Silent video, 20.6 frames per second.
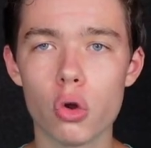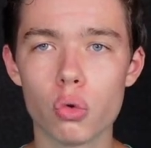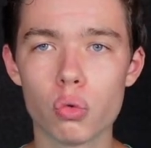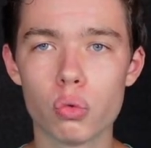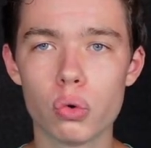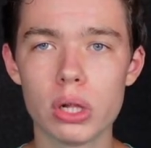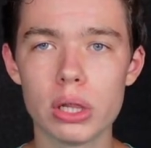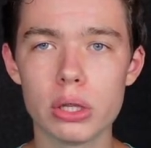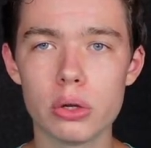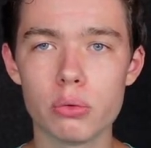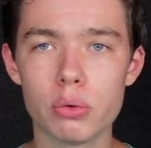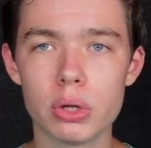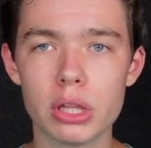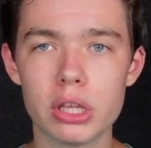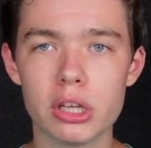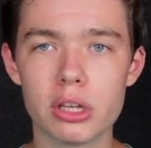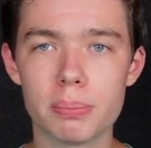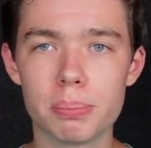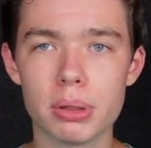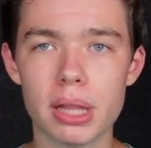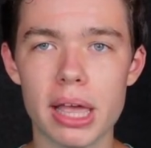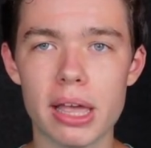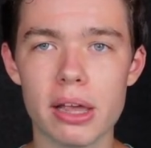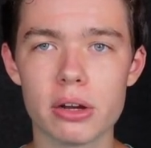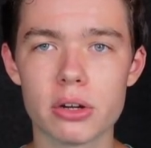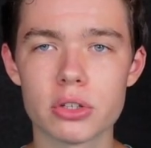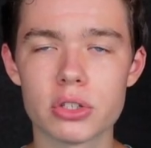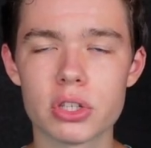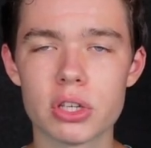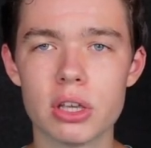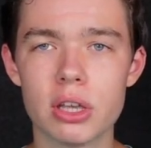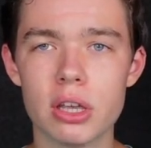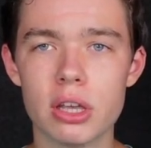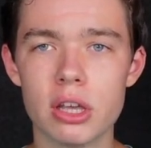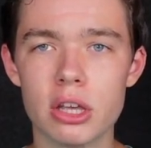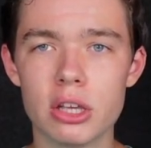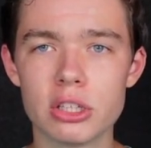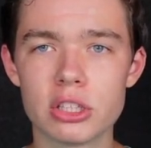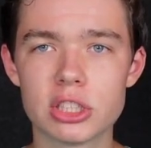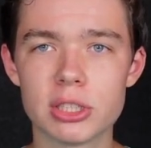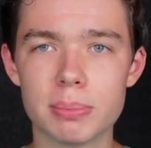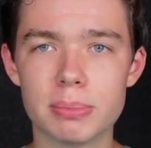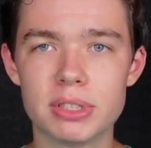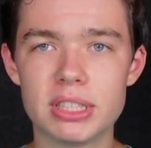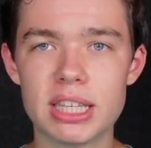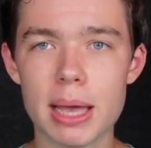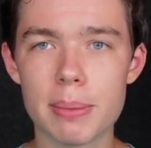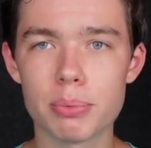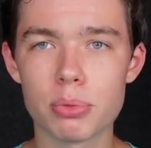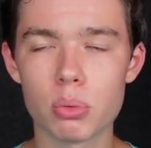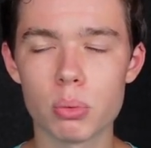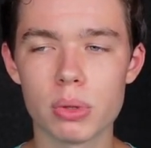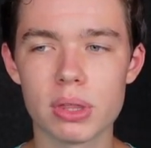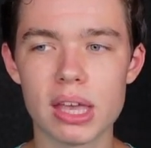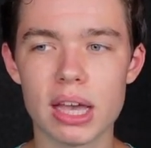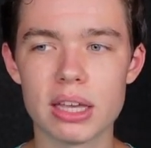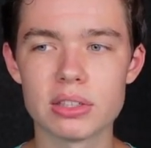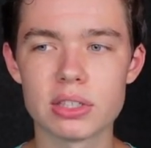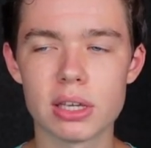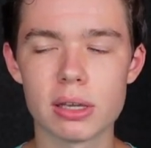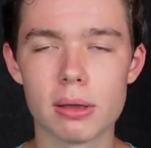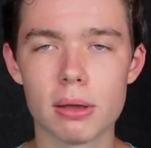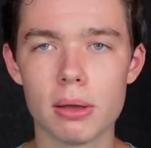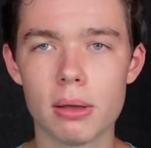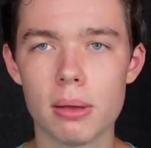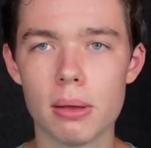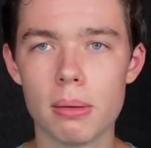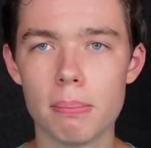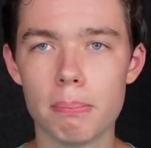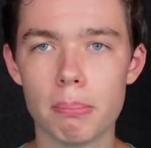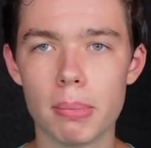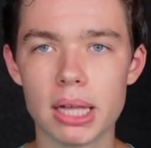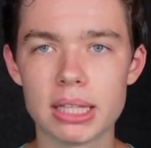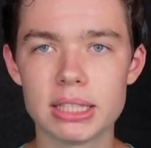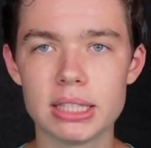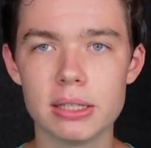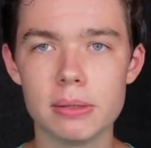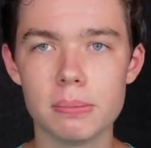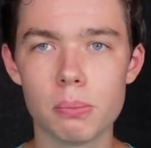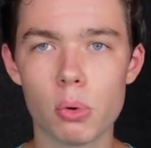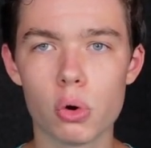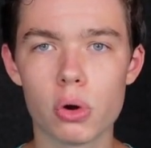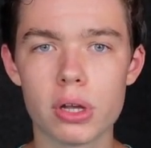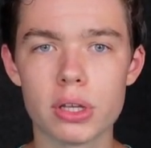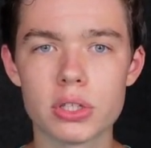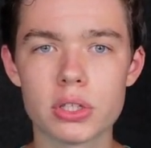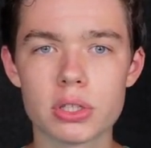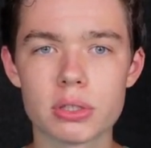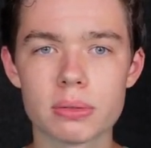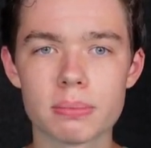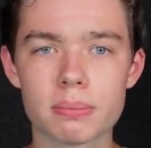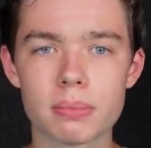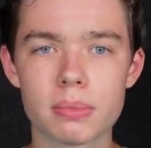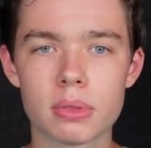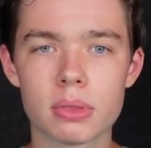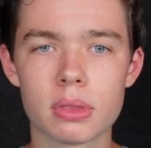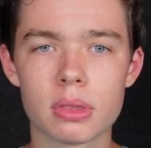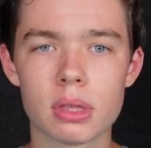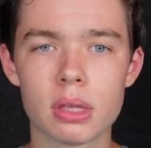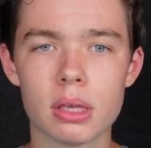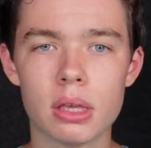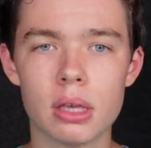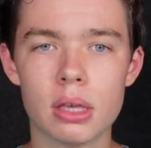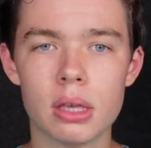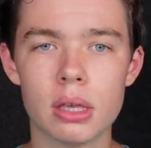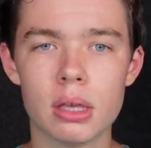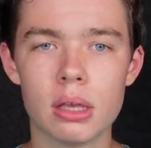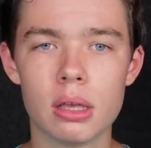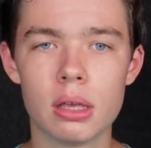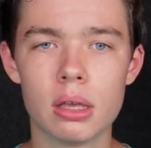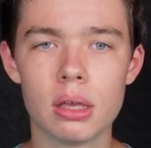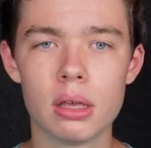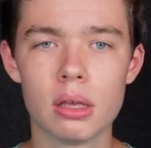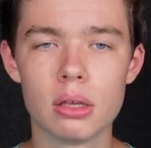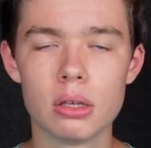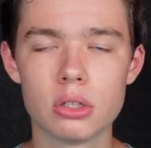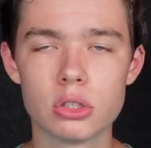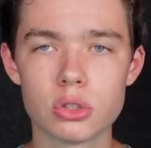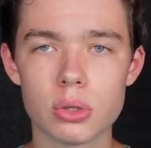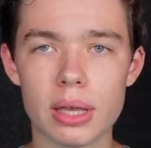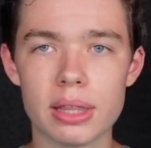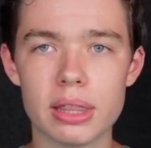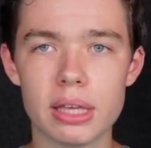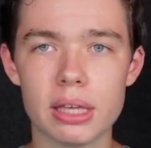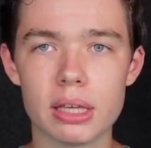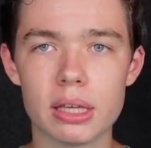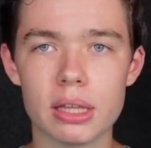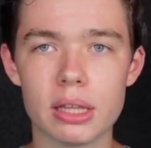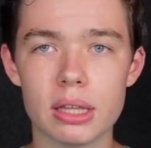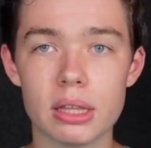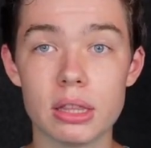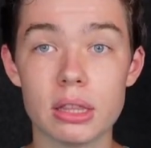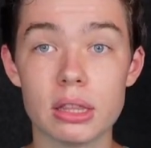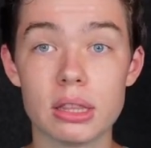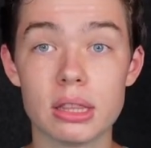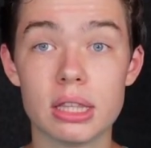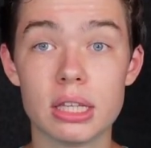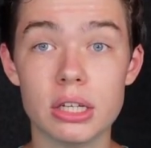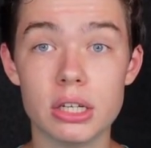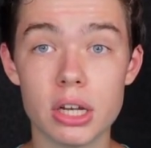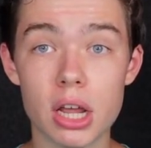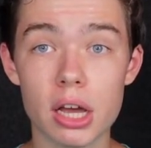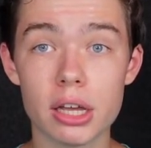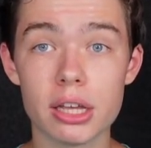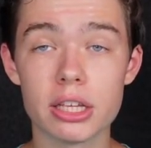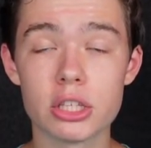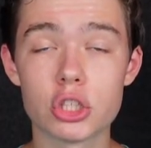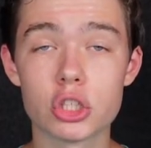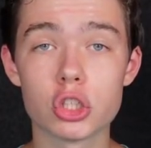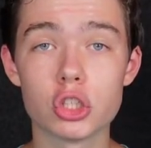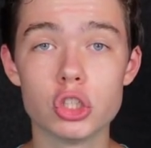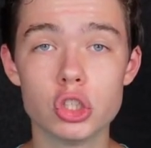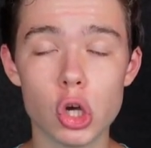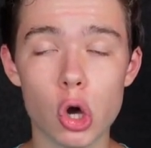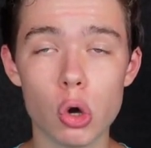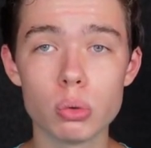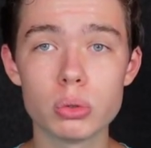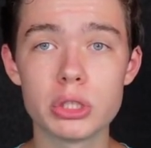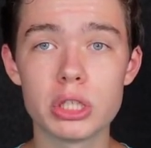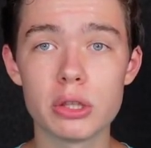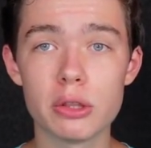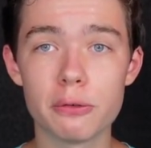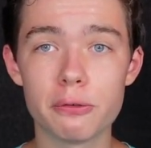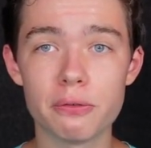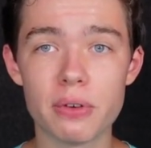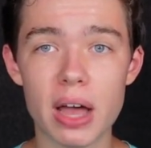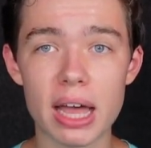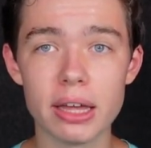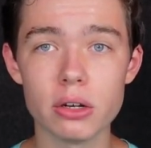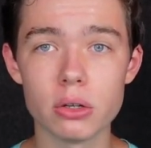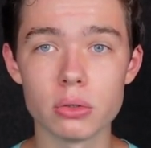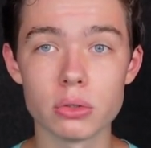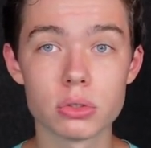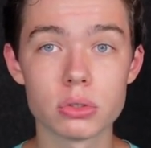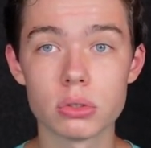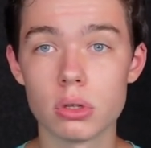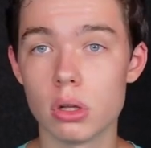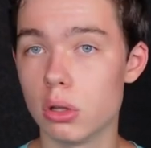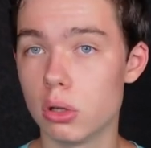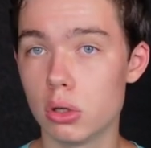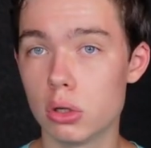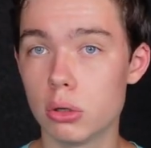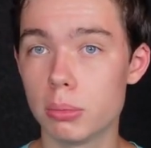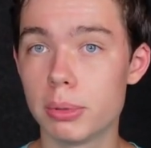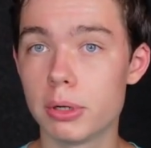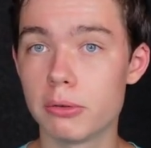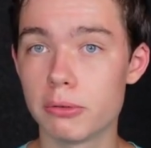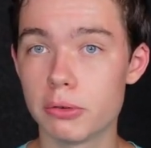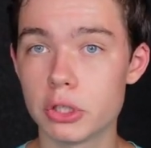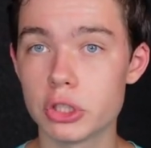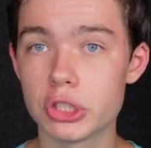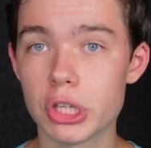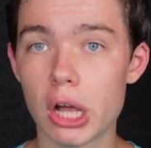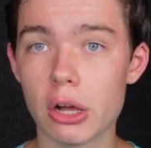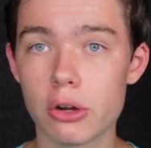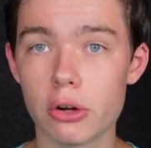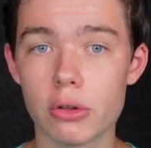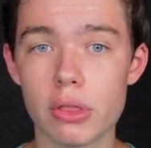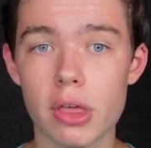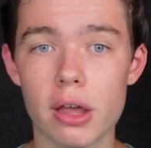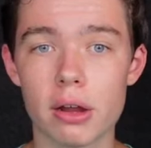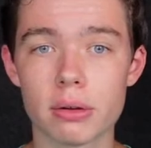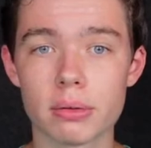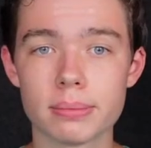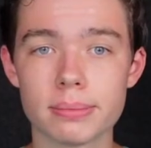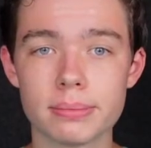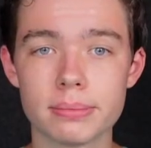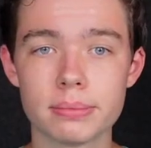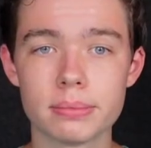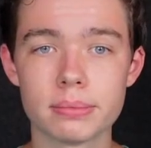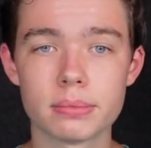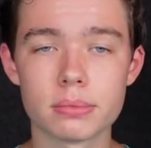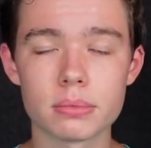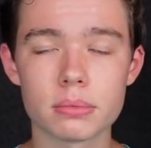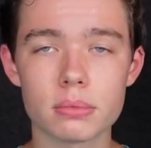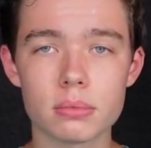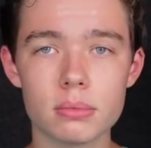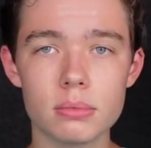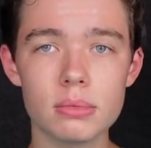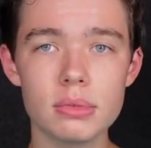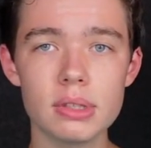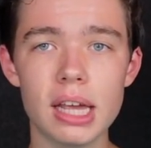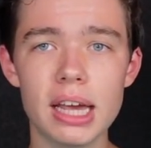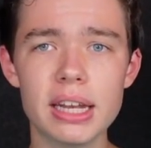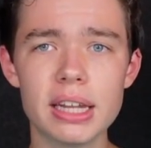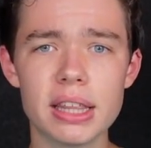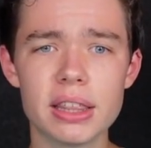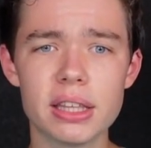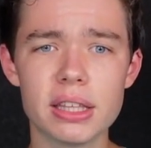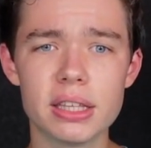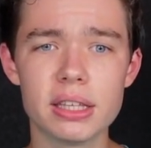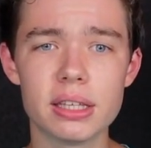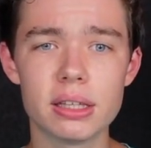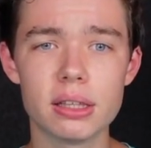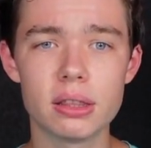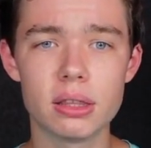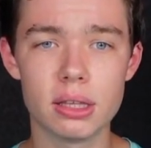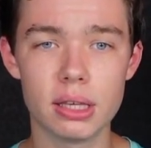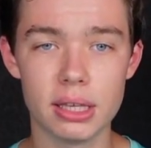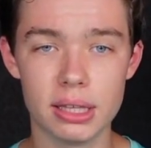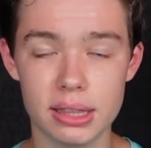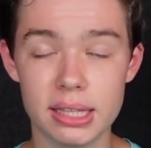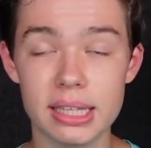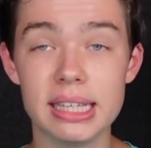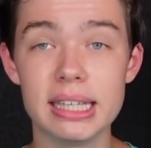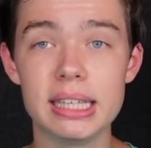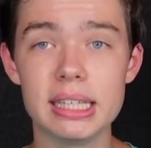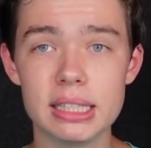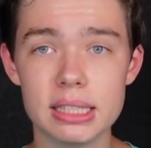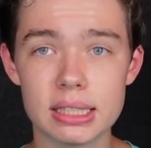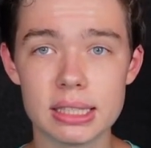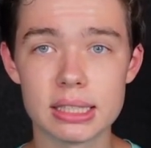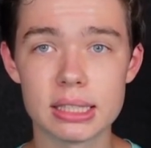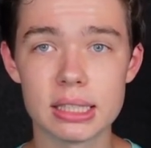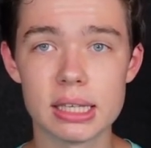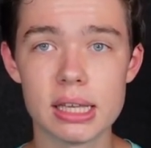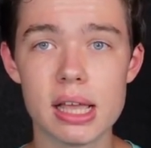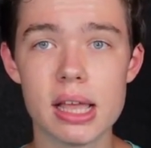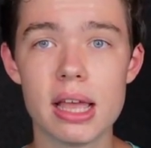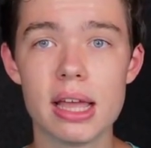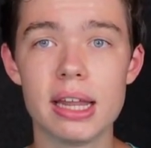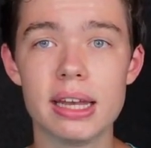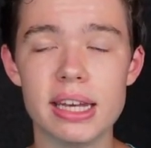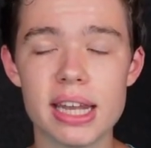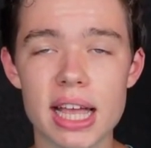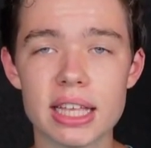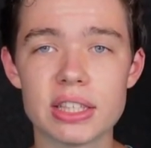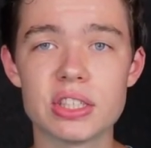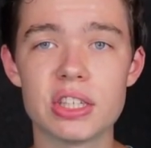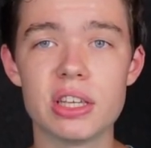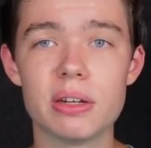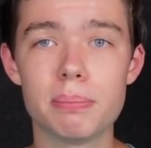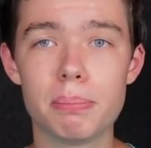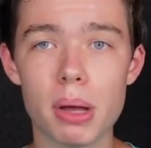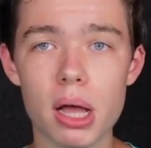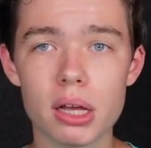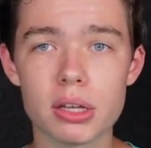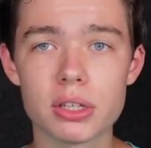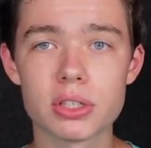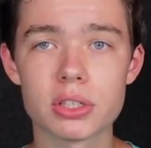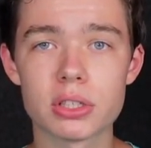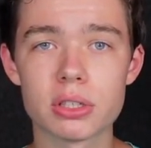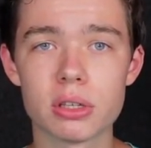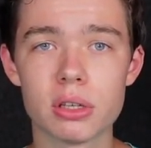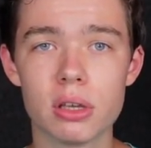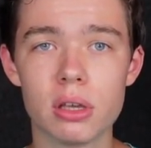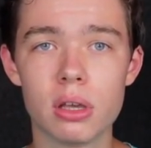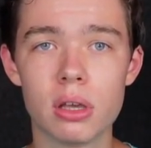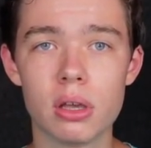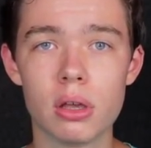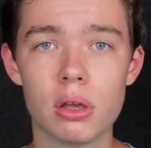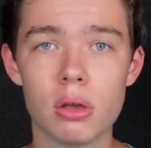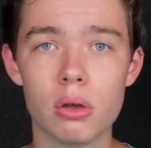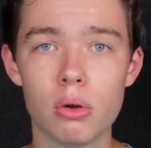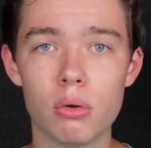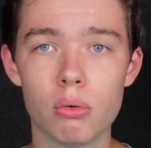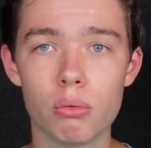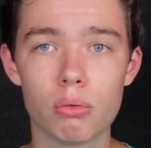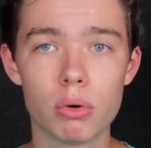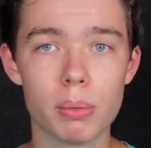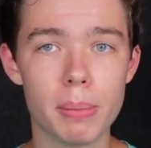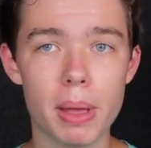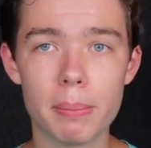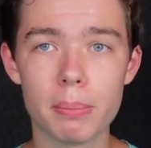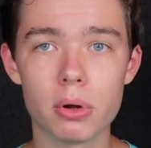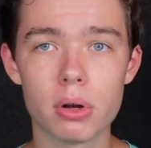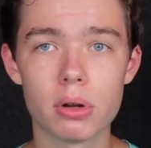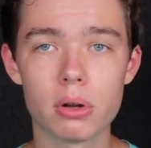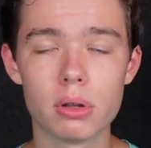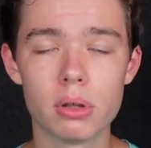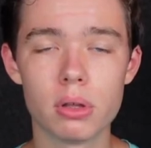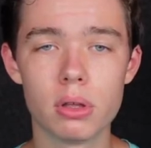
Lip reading: really, really good players, some depth with guys like Monty Morris. So I think the Nuggets go to the finals. A little bit of a shocker there. And then in the East, Nets and Bucks. Remember,